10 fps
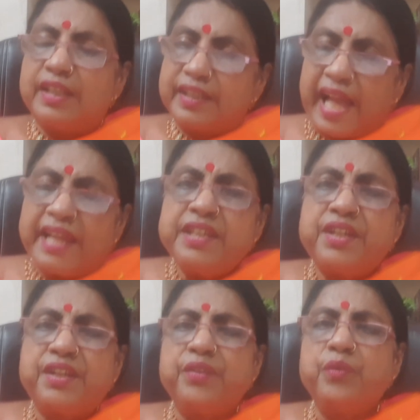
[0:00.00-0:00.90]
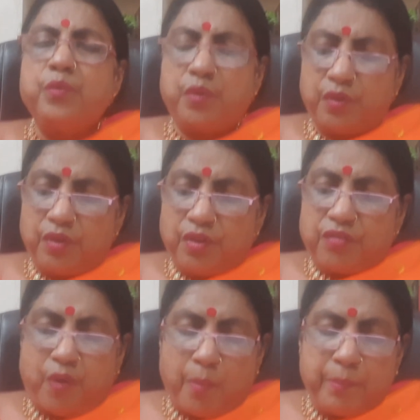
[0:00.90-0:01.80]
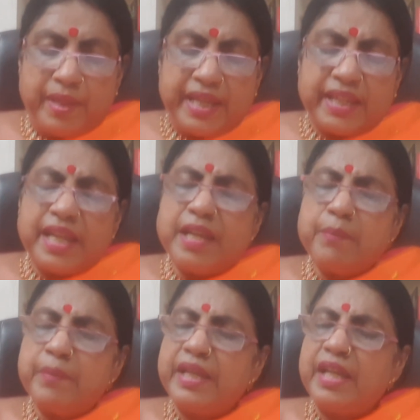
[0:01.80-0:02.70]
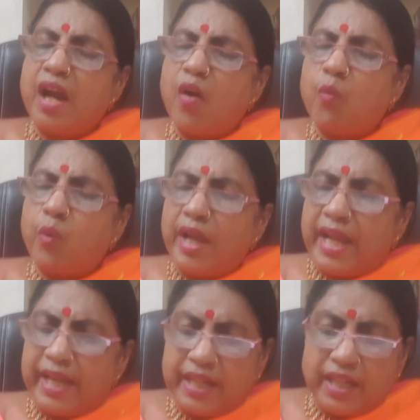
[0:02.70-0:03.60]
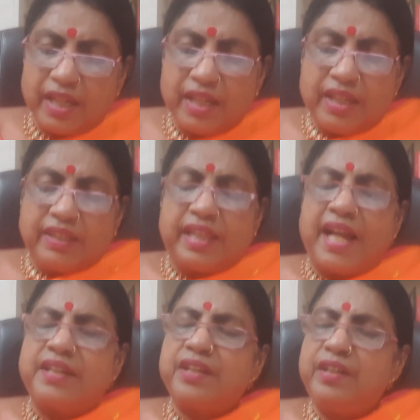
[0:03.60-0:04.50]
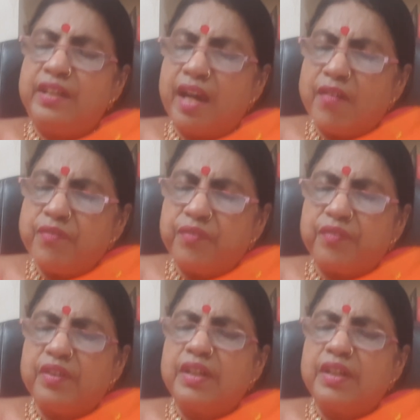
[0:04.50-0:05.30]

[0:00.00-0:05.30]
Thank you for making me aware that love,